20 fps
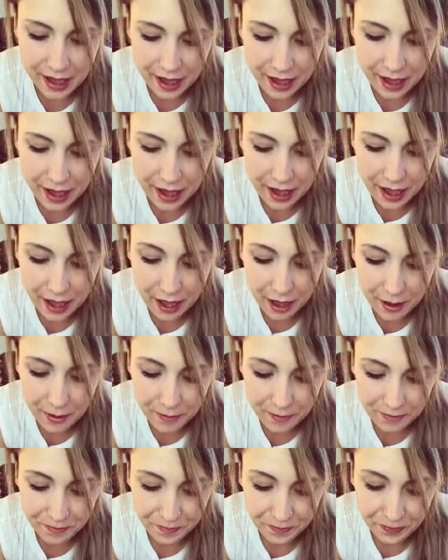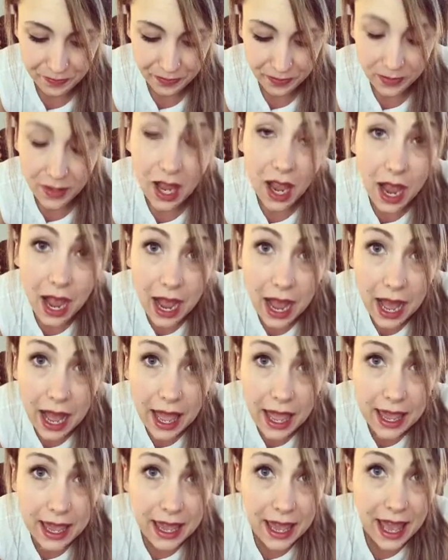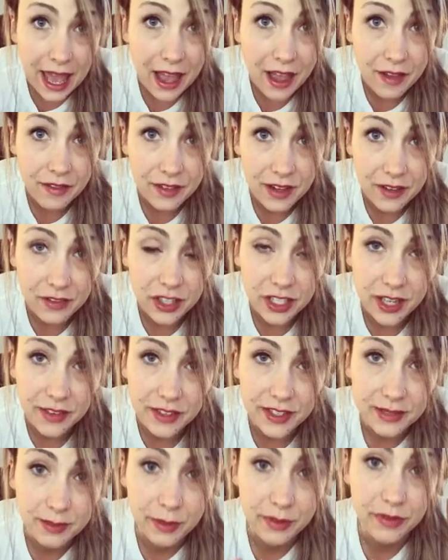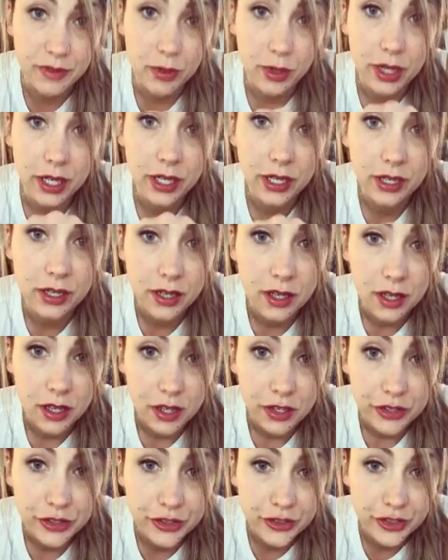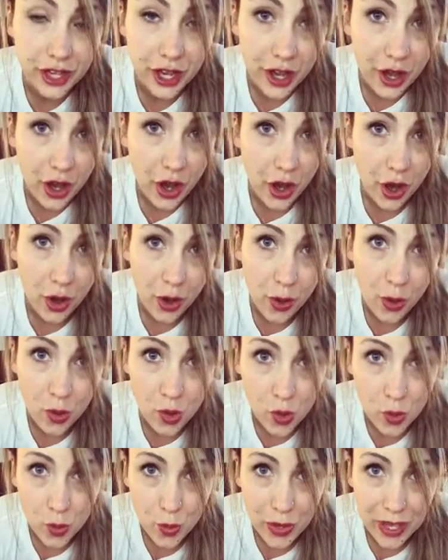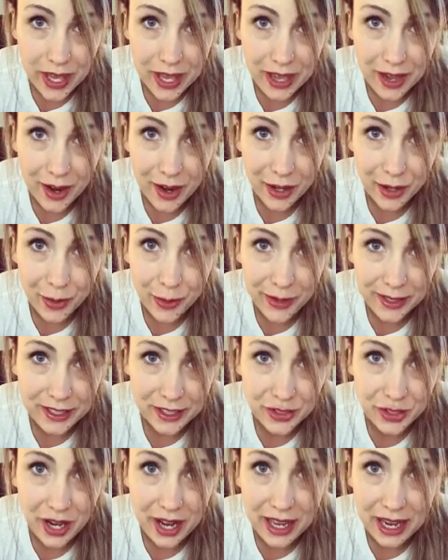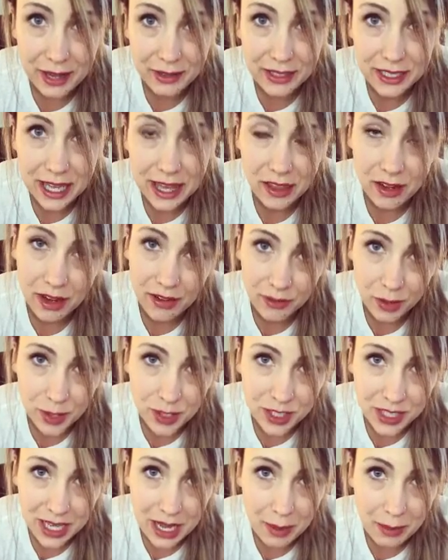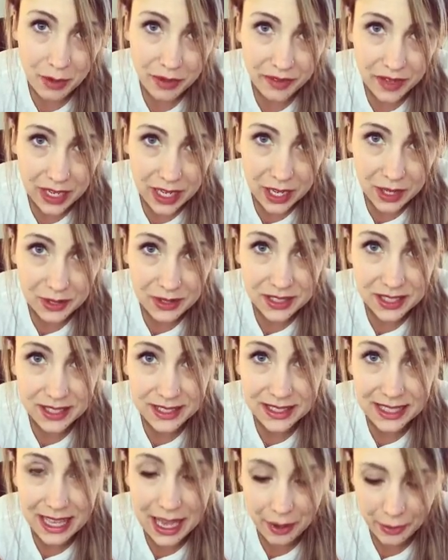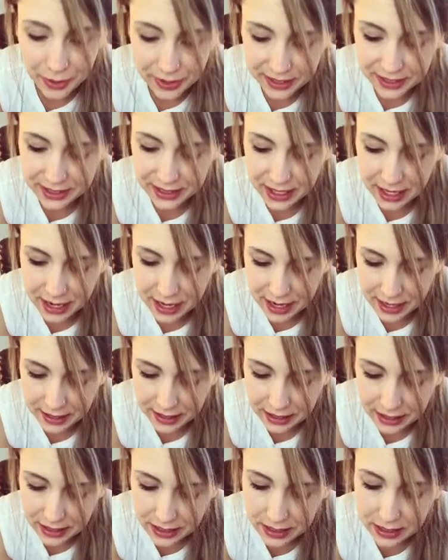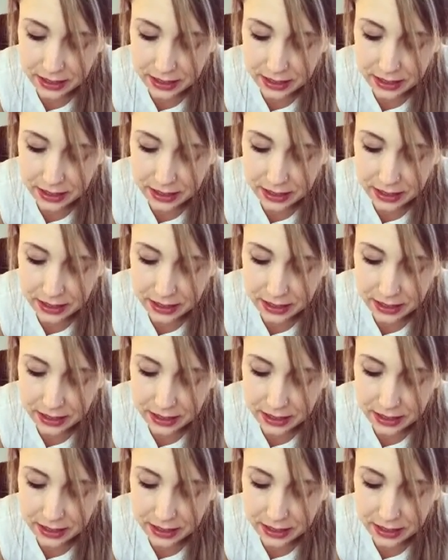I have never done this before, so we are going to try it out together. I've watched a couple videos to see how it's done.